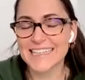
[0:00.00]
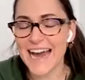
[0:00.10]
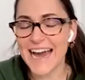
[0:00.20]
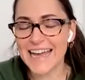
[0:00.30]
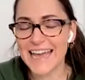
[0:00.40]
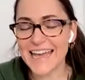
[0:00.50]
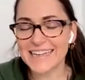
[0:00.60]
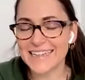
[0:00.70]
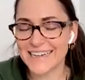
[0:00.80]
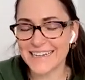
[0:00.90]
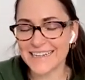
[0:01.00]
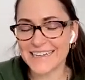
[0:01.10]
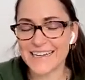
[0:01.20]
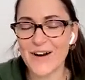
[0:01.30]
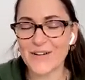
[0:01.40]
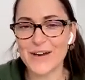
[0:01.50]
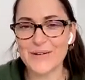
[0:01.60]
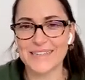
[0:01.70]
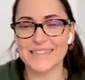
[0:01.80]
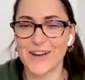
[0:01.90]
yeah, and
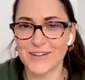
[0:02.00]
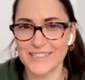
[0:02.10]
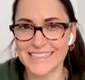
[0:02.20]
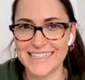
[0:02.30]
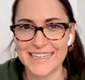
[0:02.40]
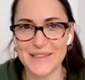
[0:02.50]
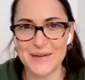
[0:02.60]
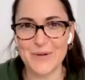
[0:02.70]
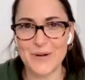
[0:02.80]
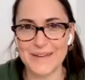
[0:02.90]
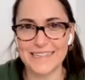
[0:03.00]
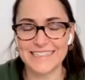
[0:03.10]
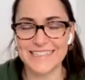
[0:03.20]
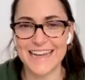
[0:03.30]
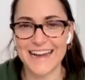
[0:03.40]
although it's hard to see in the moment,